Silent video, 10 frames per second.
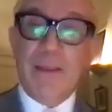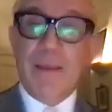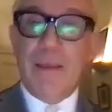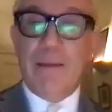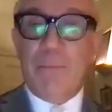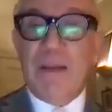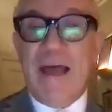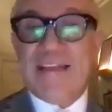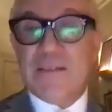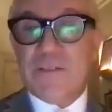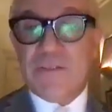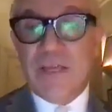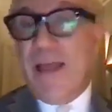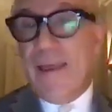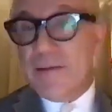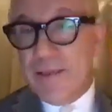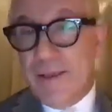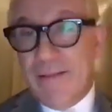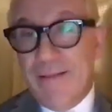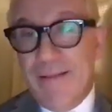in polite
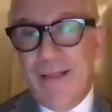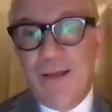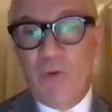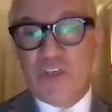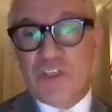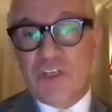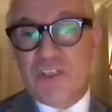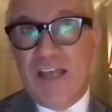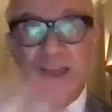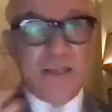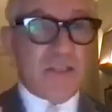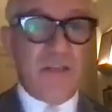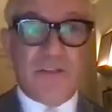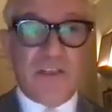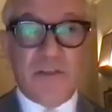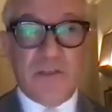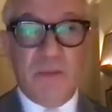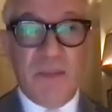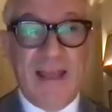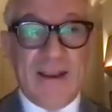society, which today is considered to
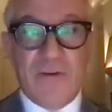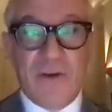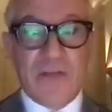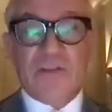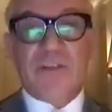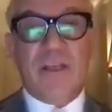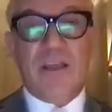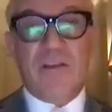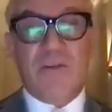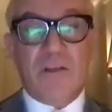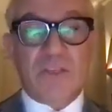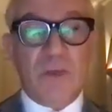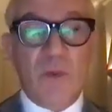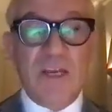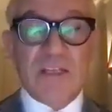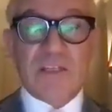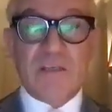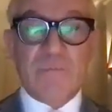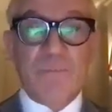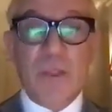be anachronistic. So we
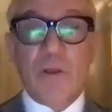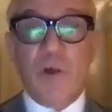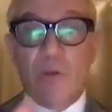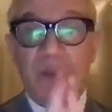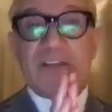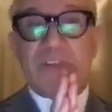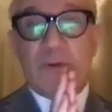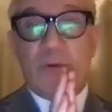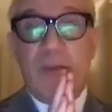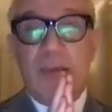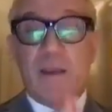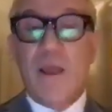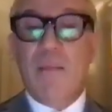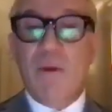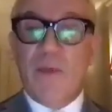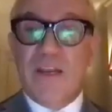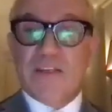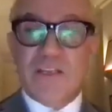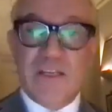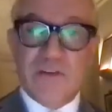listen, God bless the Queen, but we
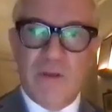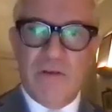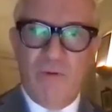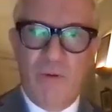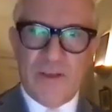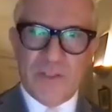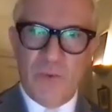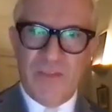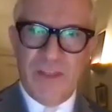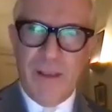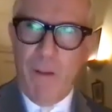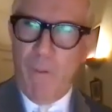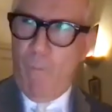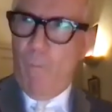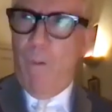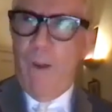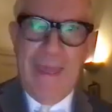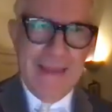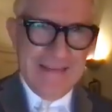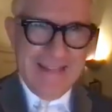listen into her voice and we think, where
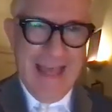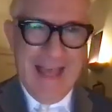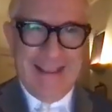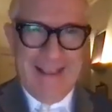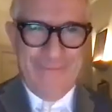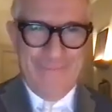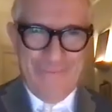did that come from?